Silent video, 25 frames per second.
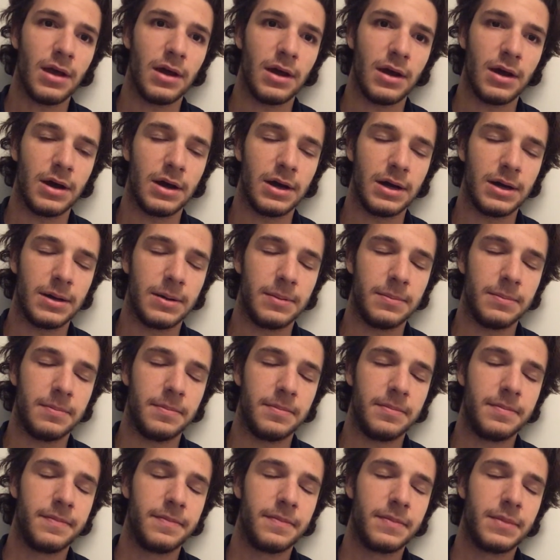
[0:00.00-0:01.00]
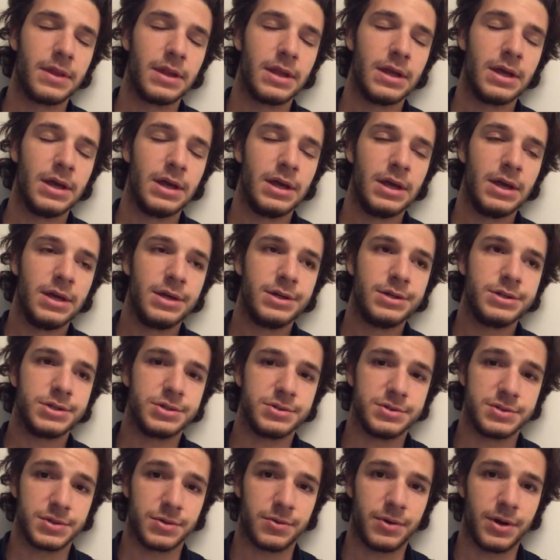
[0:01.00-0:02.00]
Um,
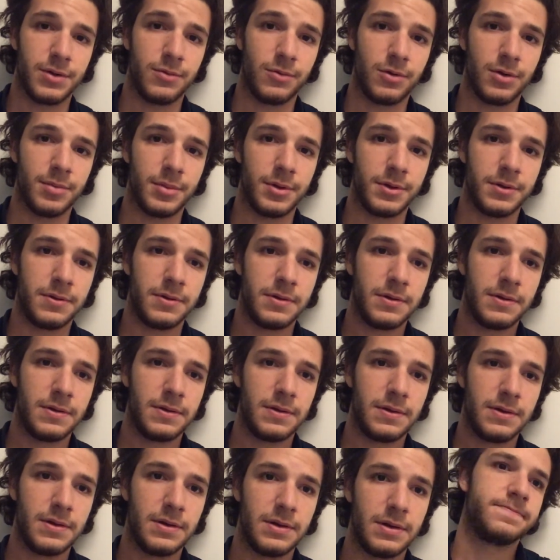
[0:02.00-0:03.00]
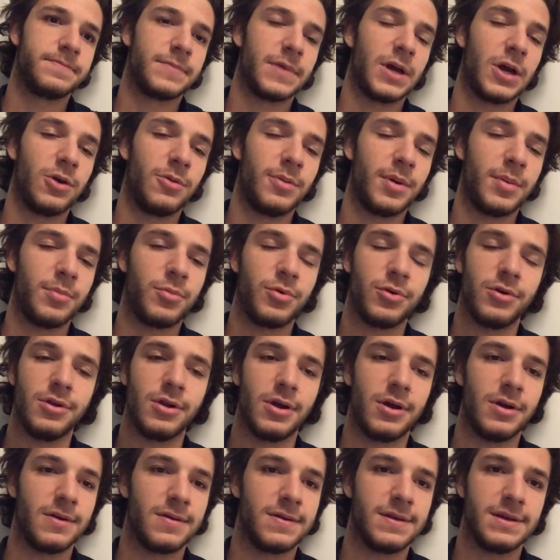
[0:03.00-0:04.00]
she was a great woman. I remember a
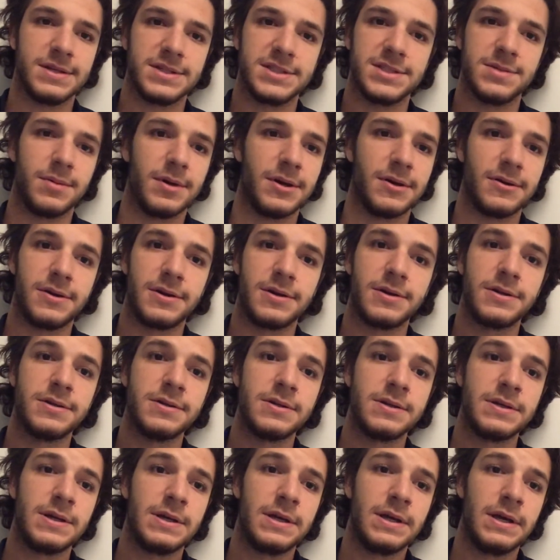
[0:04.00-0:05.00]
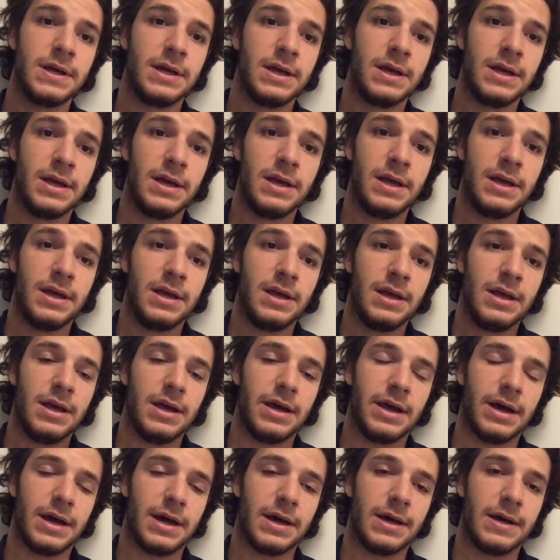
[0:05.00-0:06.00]
lot of things about her.
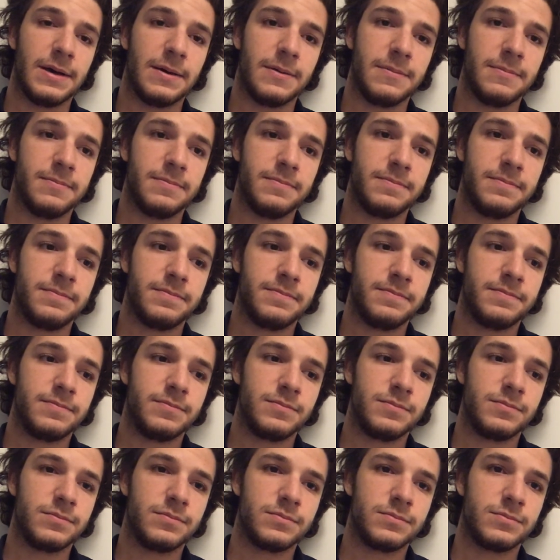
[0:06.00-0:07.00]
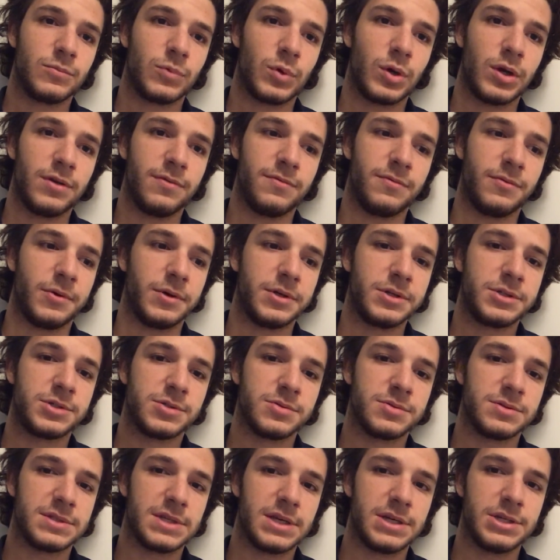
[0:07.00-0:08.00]
Um, one of which
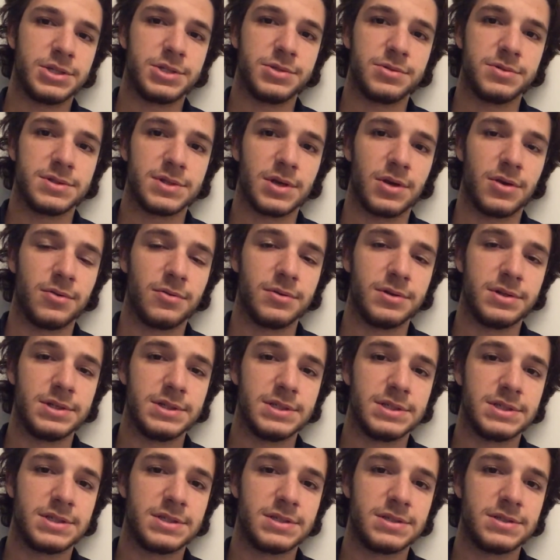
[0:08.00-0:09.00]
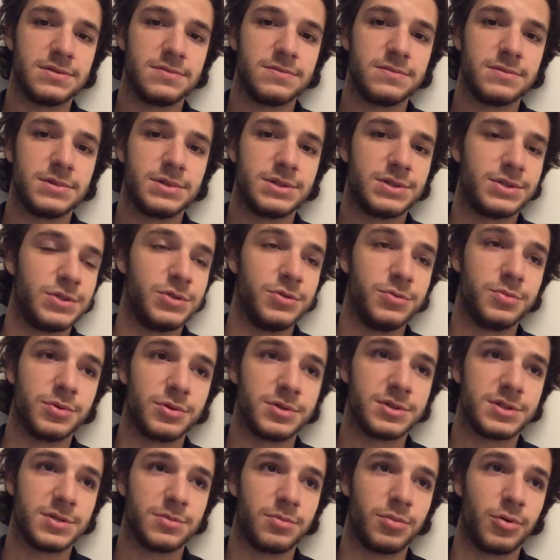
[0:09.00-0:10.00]
was that she was always
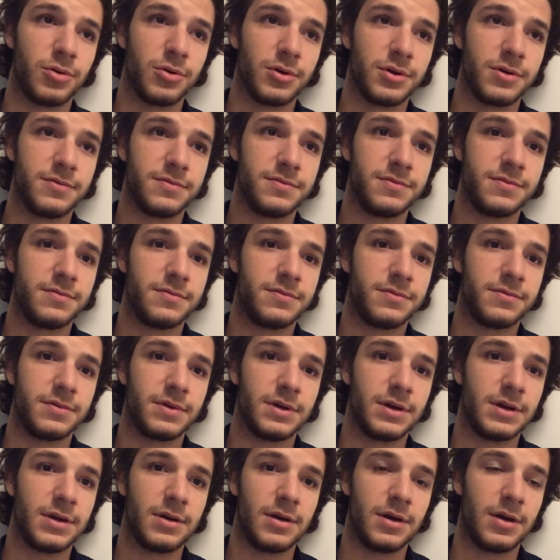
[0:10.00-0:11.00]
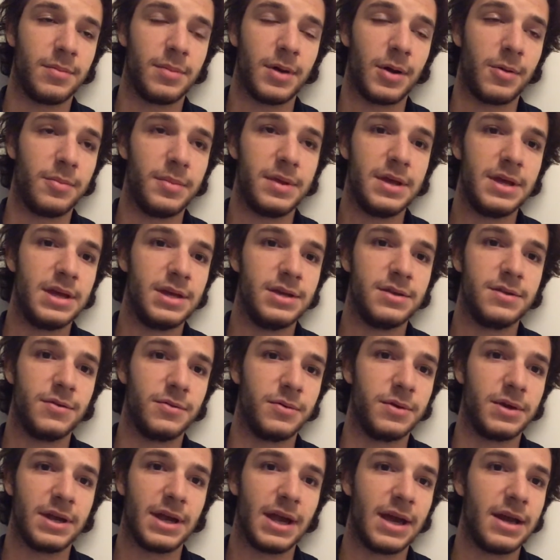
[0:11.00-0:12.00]
super supportive uh, about me
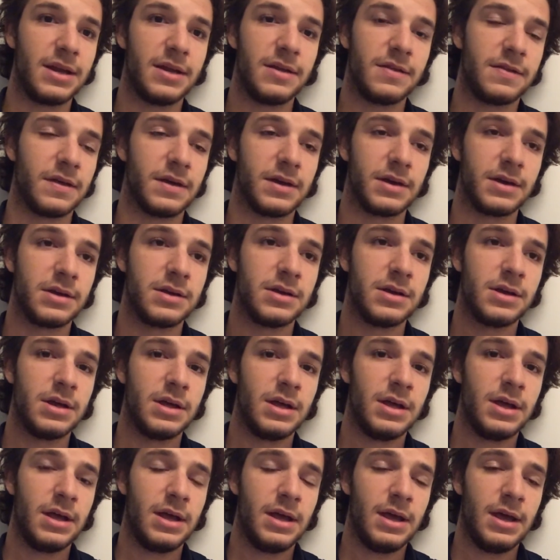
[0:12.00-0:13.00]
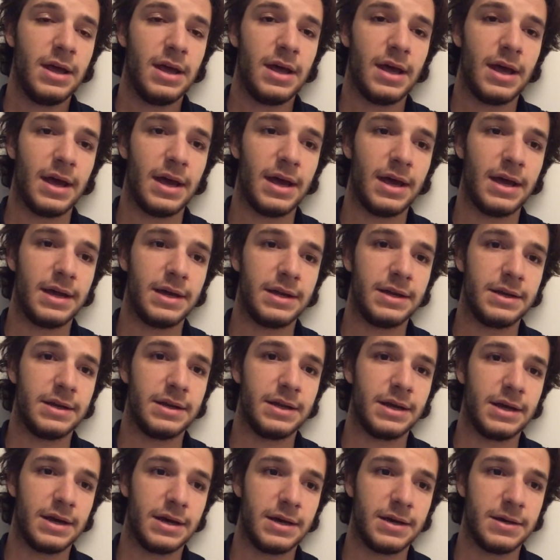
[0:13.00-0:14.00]
doing anything,
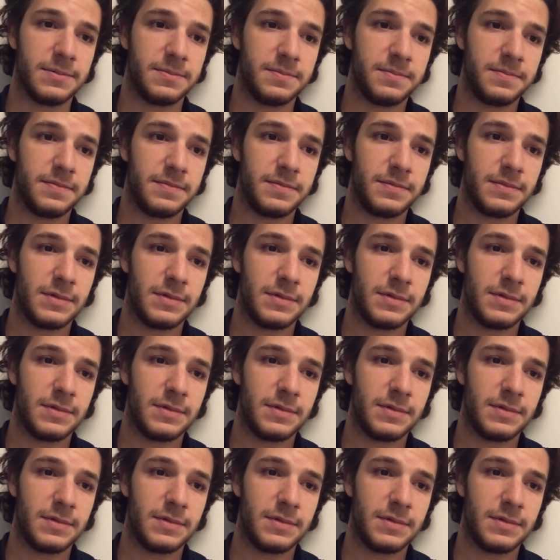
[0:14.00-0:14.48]
and um,